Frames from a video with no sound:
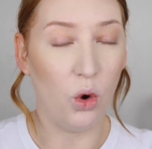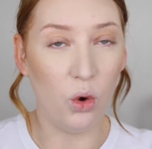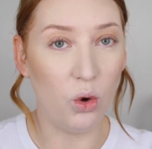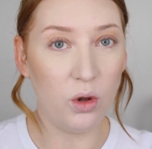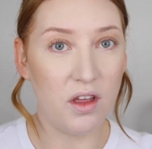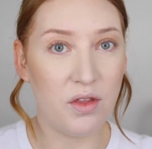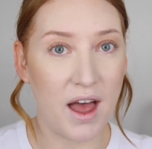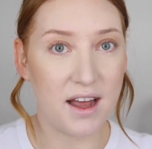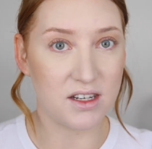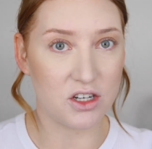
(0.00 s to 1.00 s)
all
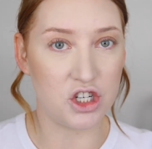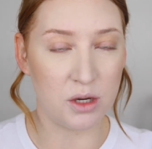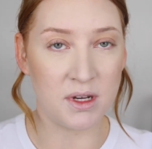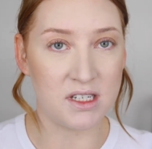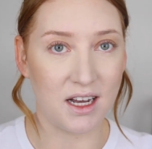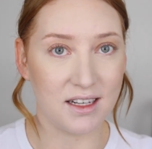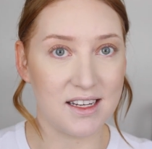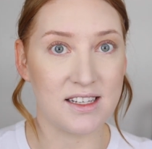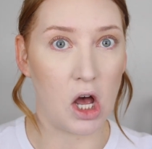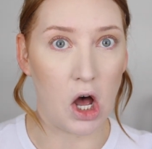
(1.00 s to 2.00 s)
that shimmer
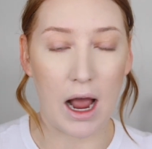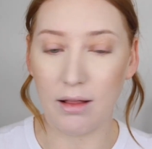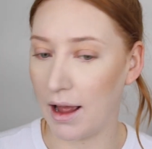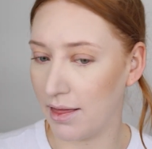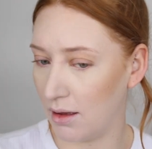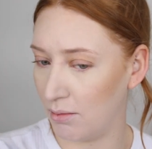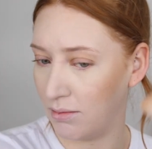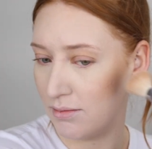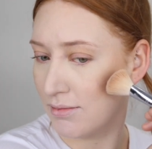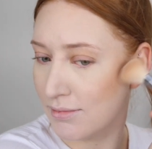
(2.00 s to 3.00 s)
does is highlight
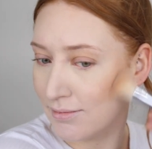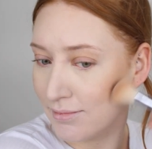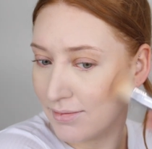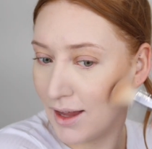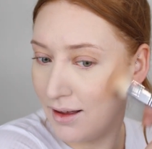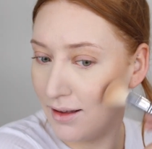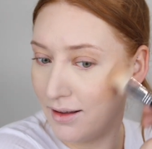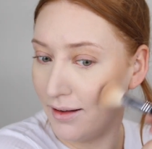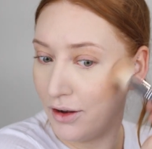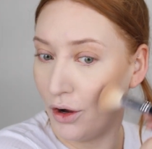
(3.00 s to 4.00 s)

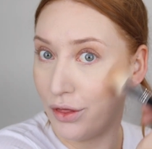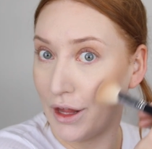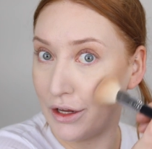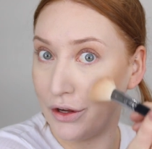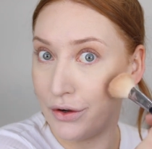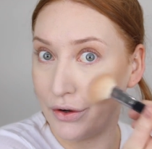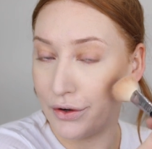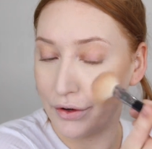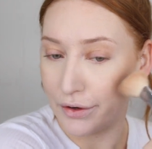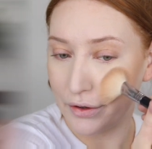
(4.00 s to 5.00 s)
them. No thank you.